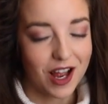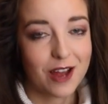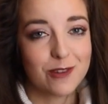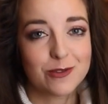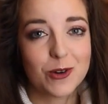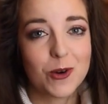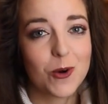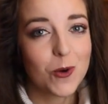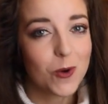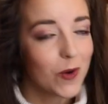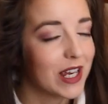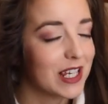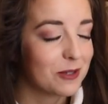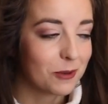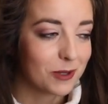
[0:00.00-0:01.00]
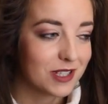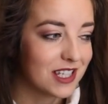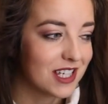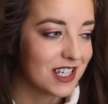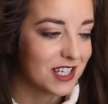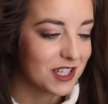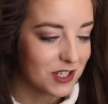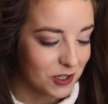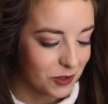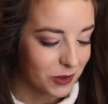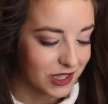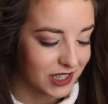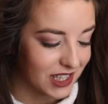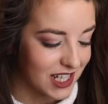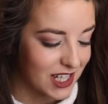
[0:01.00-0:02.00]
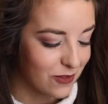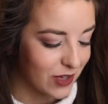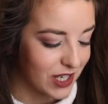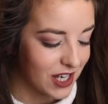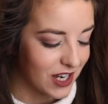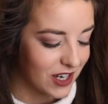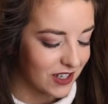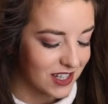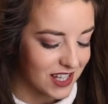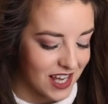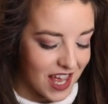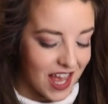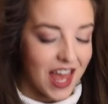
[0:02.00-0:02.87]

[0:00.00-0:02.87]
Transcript: I've always wanted to do one of these videos